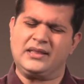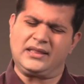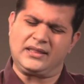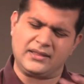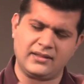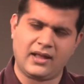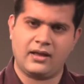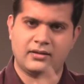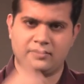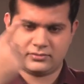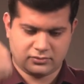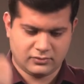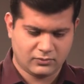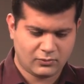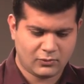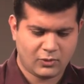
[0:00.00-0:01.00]
is a
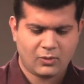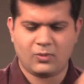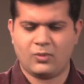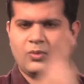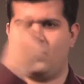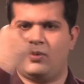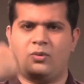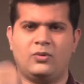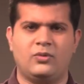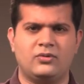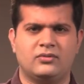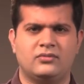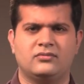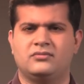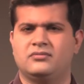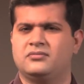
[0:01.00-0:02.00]
biological process in
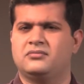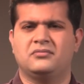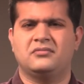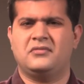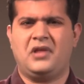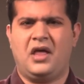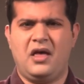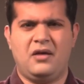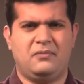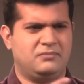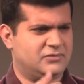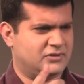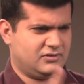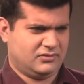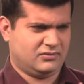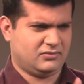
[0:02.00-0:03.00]
the body and
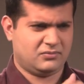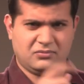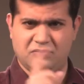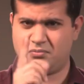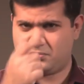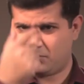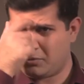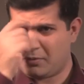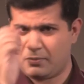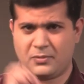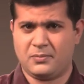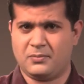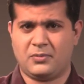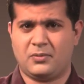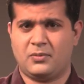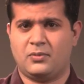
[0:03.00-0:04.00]
there's nothing wrong
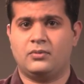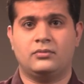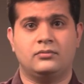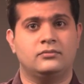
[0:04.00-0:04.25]
with it."